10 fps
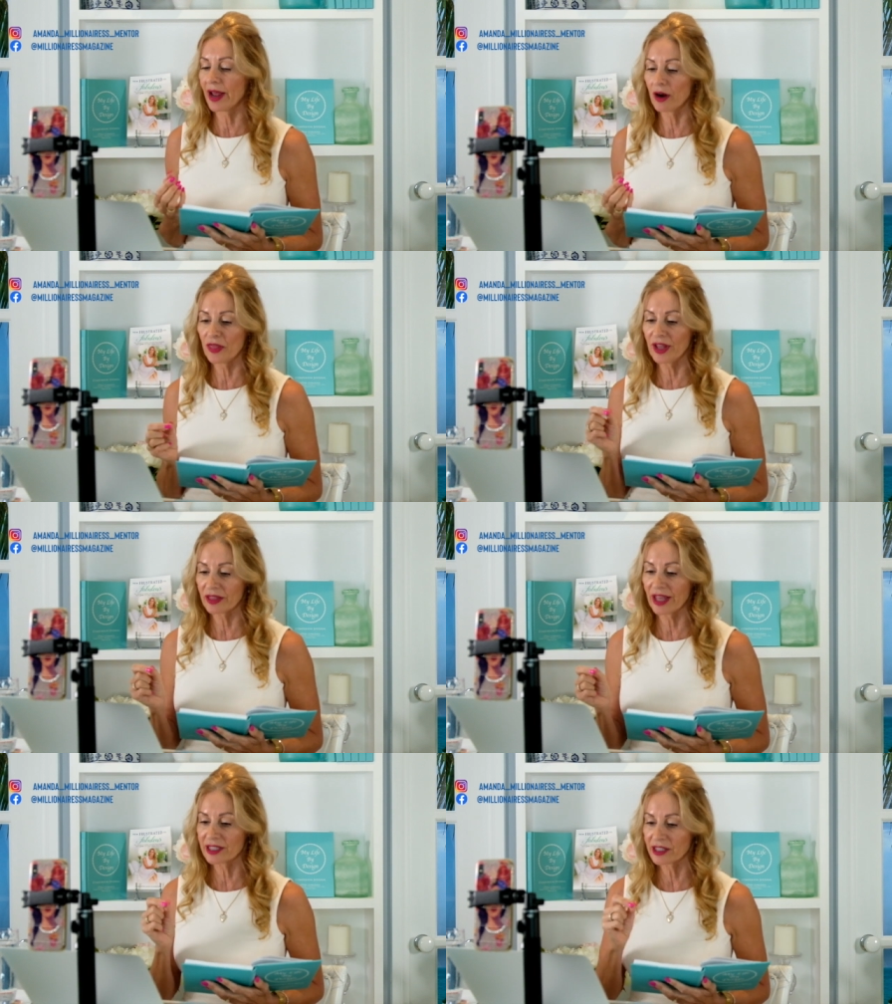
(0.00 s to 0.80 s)
And I
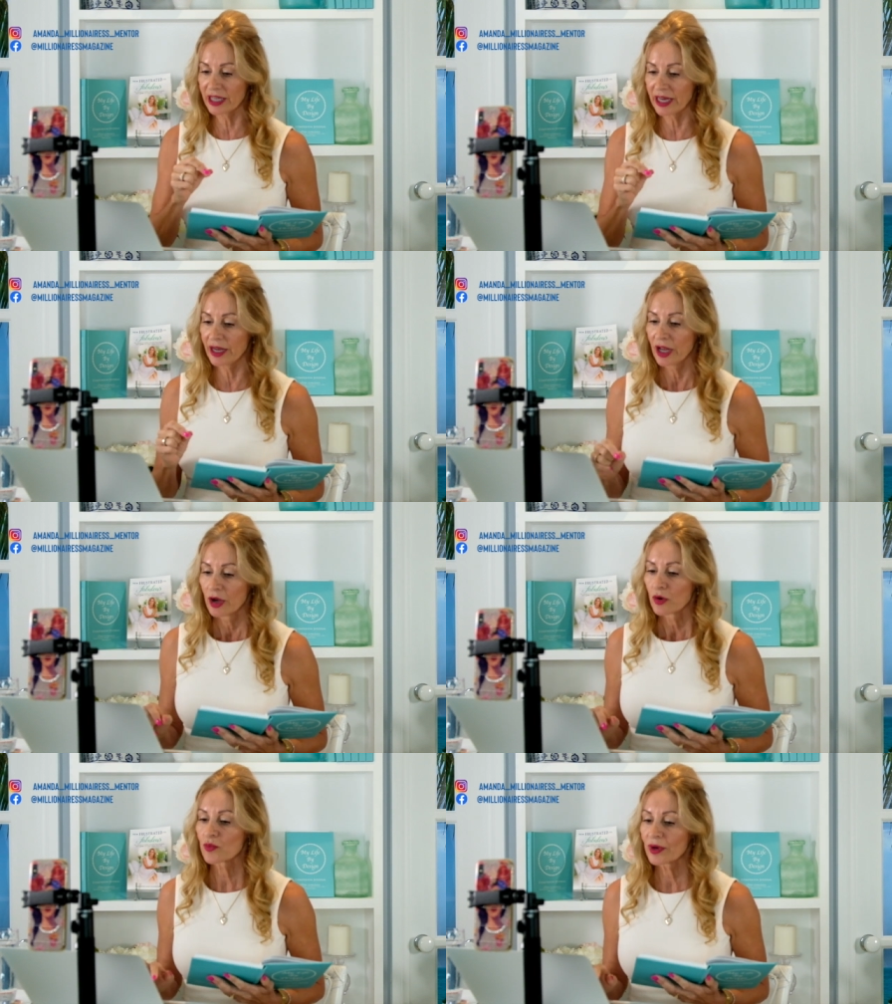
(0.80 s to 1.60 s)
think that's the
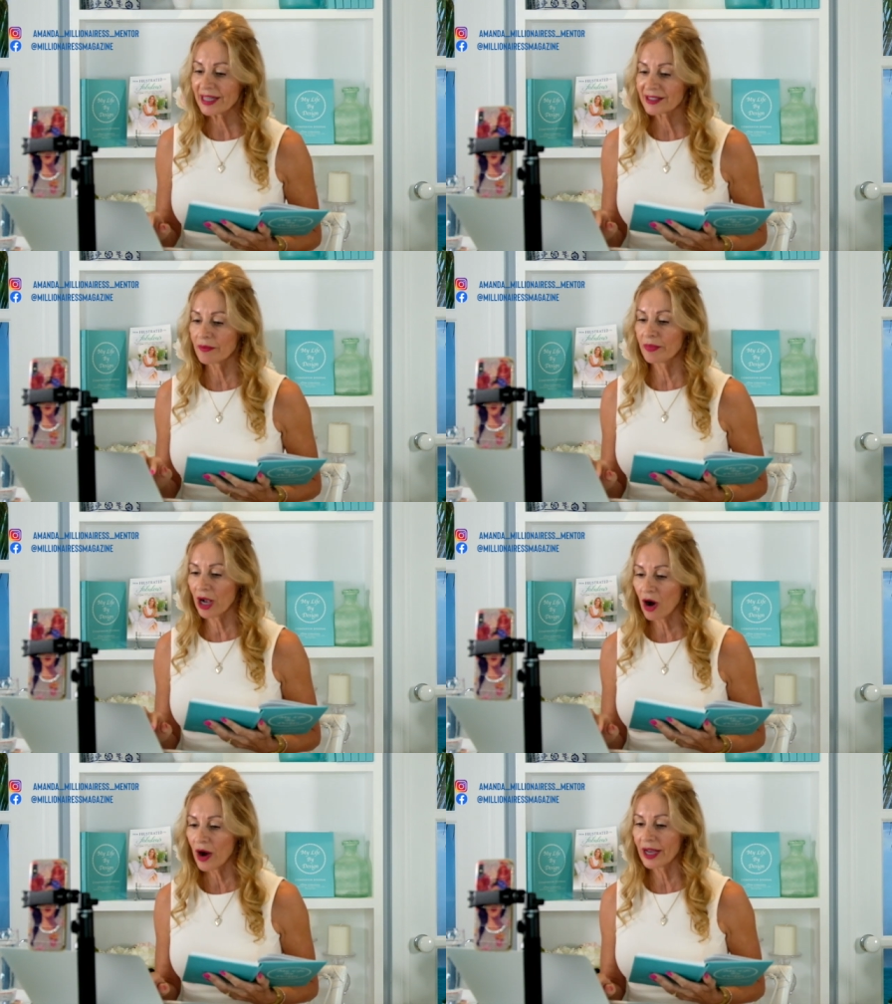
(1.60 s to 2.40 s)
reason
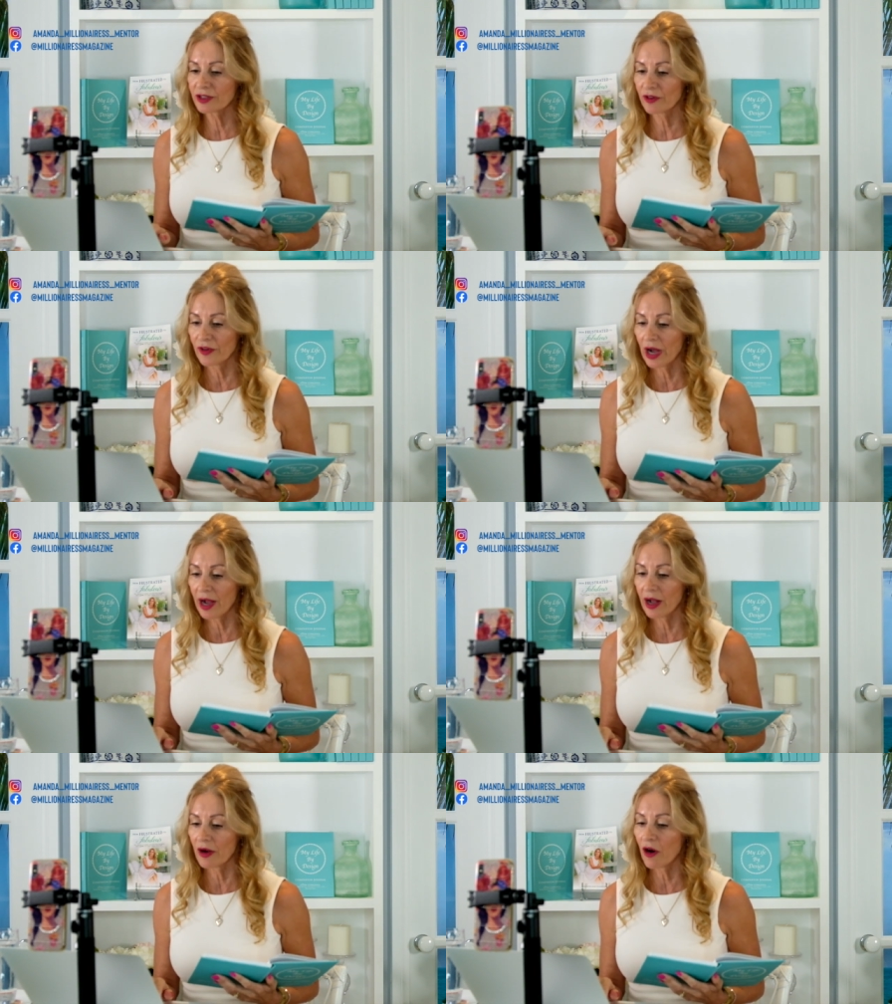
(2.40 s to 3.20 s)
behind of,
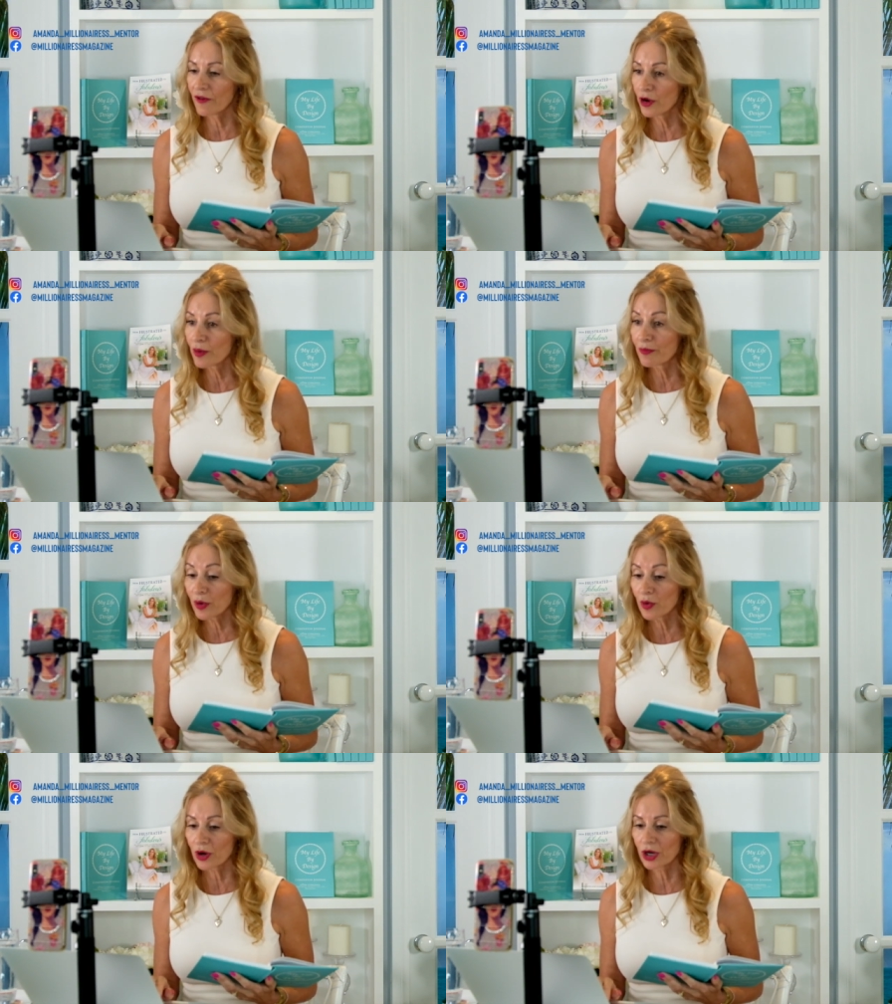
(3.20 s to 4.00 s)
uh, of her
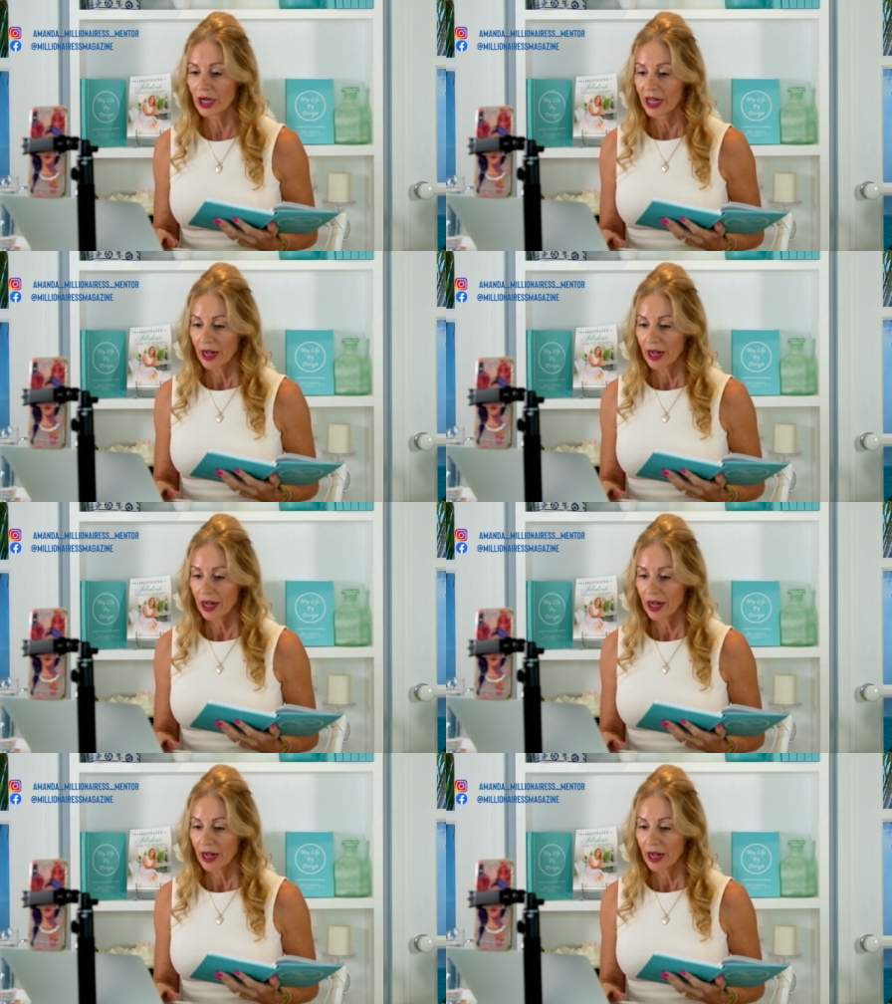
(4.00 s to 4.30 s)
book,